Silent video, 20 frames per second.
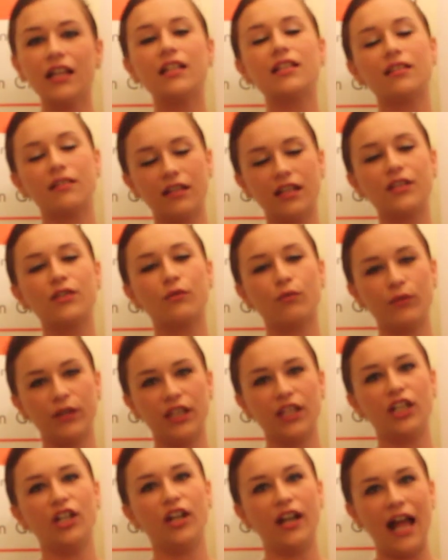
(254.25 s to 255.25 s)
It's a
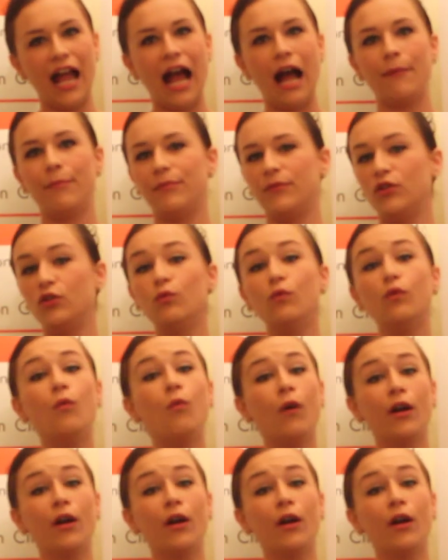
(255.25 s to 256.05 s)
really good app. You will